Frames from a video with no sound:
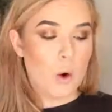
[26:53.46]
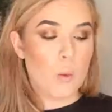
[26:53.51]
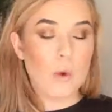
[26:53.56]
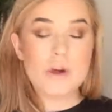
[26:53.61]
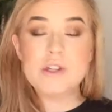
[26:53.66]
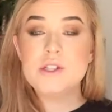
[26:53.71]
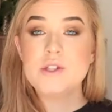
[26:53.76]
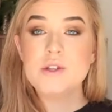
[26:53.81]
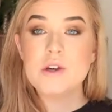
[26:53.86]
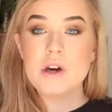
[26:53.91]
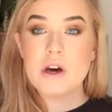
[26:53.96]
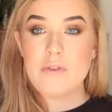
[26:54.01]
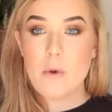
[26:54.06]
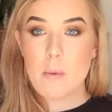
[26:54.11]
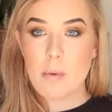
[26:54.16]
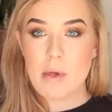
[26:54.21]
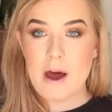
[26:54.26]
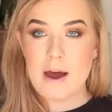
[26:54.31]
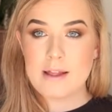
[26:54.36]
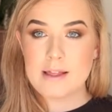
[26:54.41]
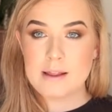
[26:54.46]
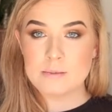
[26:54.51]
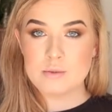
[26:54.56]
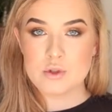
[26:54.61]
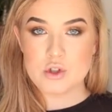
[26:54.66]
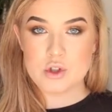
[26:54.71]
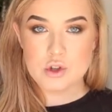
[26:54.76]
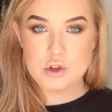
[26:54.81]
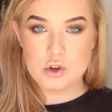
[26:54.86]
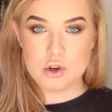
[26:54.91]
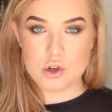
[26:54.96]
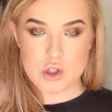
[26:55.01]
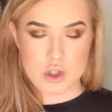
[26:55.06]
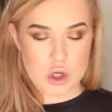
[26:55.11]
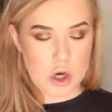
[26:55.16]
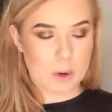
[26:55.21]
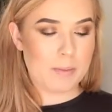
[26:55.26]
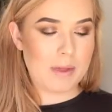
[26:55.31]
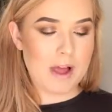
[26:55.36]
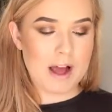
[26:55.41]
Once you have applied them to your
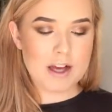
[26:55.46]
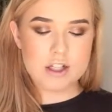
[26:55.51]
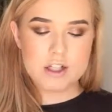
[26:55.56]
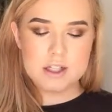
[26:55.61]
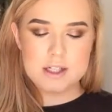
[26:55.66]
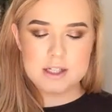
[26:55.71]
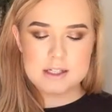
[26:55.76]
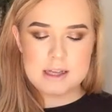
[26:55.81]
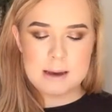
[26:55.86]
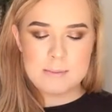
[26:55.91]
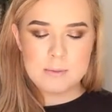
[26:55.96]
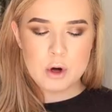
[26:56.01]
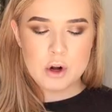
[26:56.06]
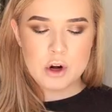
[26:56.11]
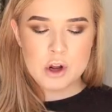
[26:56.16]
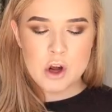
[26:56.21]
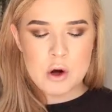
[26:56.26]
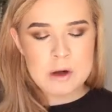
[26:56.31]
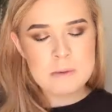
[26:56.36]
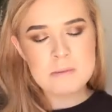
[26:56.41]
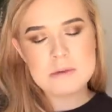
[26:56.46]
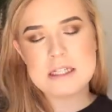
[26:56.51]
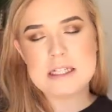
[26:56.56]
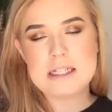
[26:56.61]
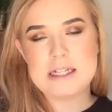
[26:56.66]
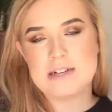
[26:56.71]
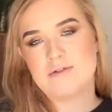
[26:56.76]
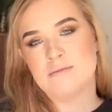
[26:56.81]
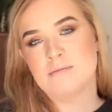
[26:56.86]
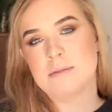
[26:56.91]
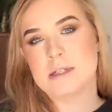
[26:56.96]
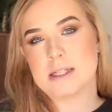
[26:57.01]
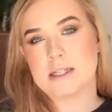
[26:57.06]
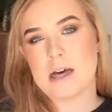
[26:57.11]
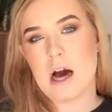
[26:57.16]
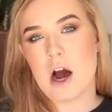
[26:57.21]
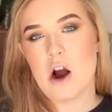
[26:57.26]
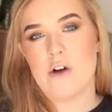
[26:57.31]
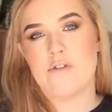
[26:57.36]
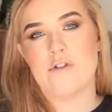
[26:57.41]
top lashes, I'm going to go in with a different
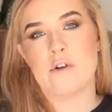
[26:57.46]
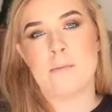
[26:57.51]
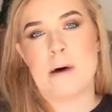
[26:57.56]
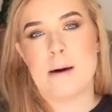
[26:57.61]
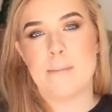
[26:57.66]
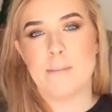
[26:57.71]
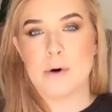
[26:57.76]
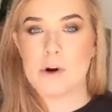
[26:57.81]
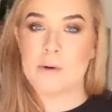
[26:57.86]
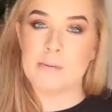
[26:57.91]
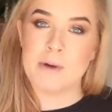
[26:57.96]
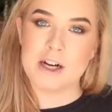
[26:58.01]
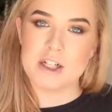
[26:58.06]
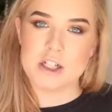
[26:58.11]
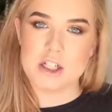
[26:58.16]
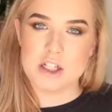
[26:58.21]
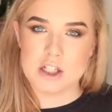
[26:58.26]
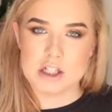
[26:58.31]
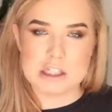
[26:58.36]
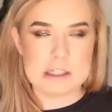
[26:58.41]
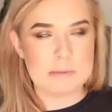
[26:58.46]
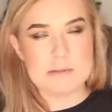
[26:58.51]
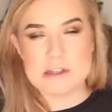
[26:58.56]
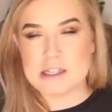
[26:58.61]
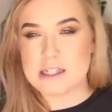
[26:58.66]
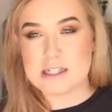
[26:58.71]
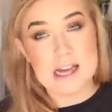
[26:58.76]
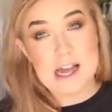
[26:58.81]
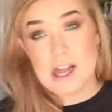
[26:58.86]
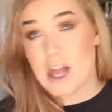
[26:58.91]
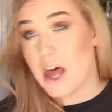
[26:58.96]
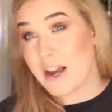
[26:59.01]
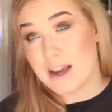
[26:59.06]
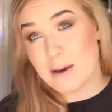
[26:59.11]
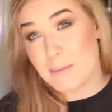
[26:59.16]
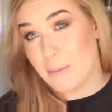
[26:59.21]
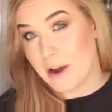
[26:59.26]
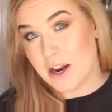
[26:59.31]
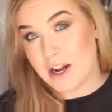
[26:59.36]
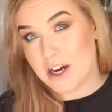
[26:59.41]
mascara for my bottom lashes just because I like
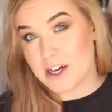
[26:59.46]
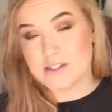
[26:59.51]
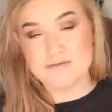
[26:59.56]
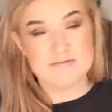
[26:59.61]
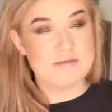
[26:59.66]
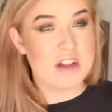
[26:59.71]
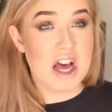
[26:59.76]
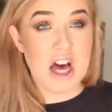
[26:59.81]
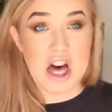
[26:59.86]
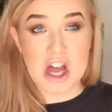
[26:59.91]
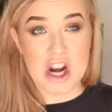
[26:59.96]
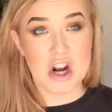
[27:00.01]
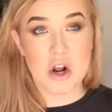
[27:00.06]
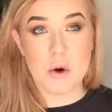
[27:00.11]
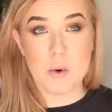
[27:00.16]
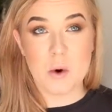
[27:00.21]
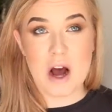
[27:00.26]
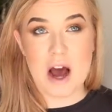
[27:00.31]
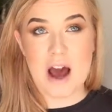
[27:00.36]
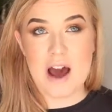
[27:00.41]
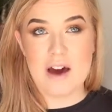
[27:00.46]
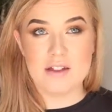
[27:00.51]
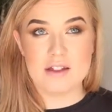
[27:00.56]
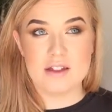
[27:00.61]
it better. I don't know why.